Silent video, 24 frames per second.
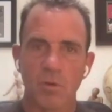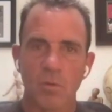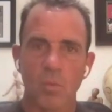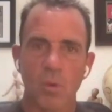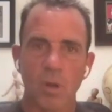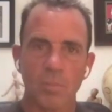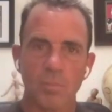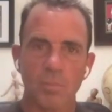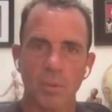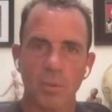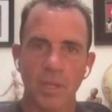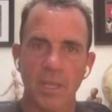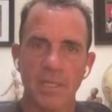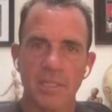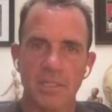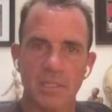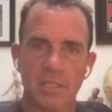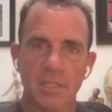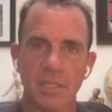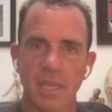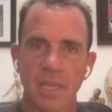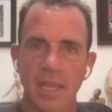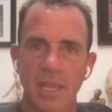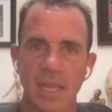What place
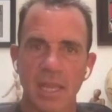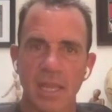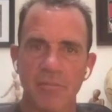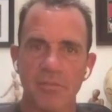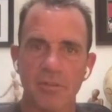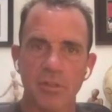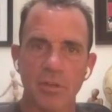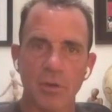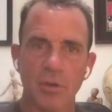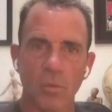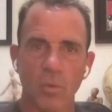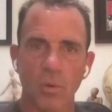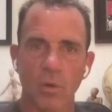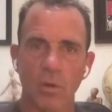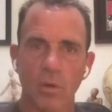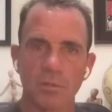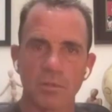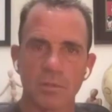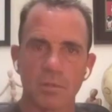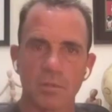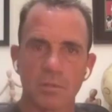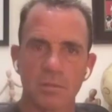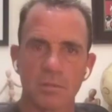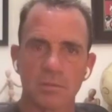do they have in your world?